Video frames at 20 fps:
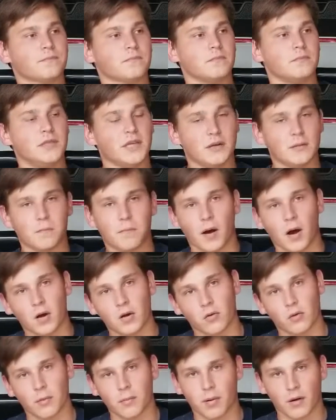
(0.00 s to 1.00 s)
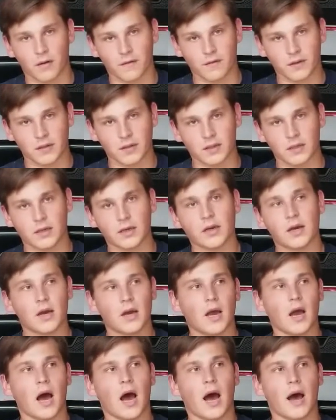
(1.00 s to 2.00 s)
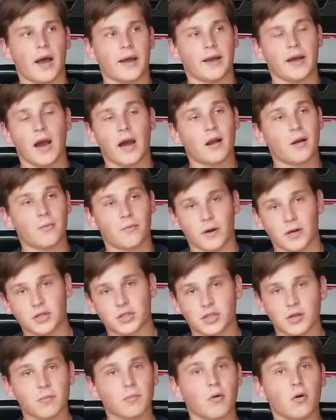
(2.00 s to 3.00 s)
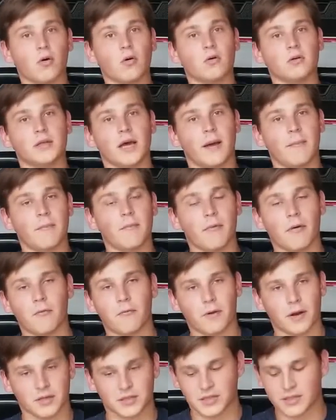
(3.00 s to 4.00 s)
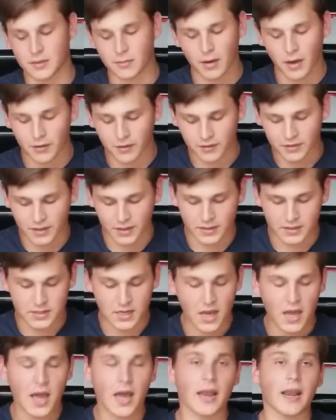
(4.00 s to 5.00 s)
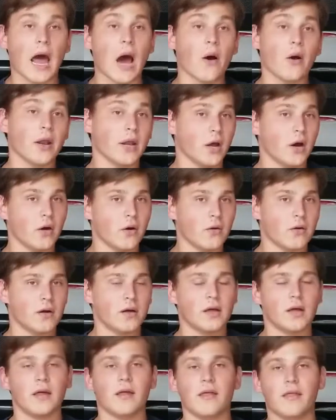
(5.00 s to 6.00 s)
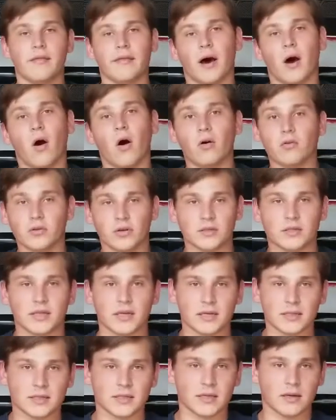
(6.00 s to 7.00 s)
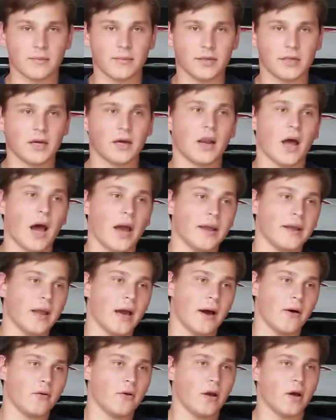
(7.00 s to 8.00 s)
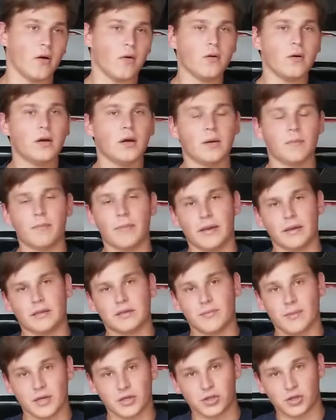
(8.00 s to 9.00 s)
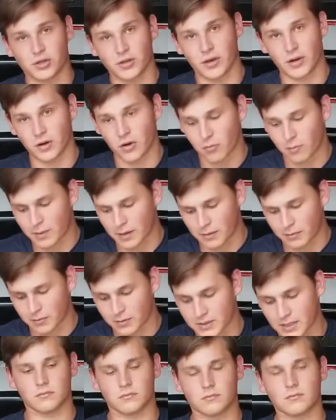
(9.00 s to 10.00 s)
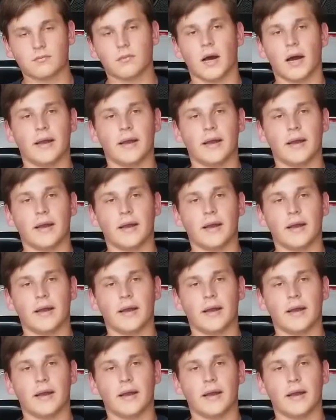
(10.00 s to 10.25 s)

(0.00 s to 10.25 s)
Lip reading: didn't Bondo it perfectly. I kind of rushed the mold. I rushed some other things. And now I know that all those things need to be done. I now know to make sure there are no bubbles. I